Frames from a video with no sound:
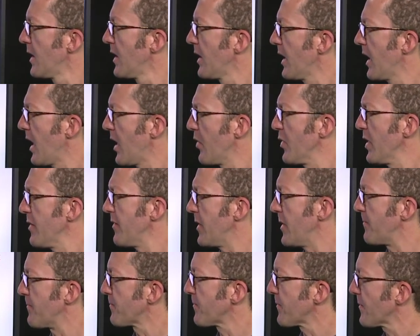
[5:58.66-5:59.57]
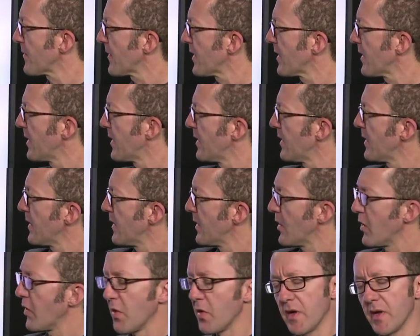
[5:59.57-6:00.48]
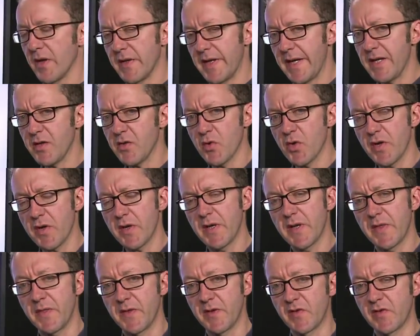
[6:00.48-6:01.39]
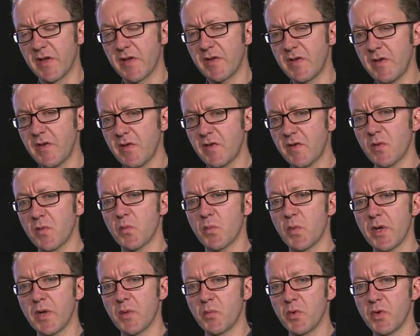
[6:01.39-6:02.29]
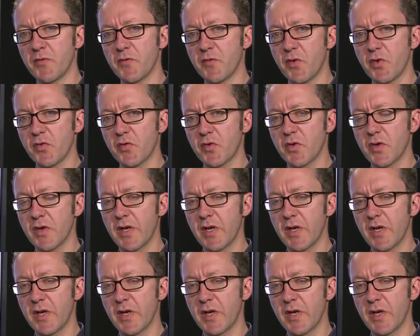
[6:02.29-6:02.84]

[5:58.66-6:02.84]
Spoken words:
However, later on in the 60s, when we first got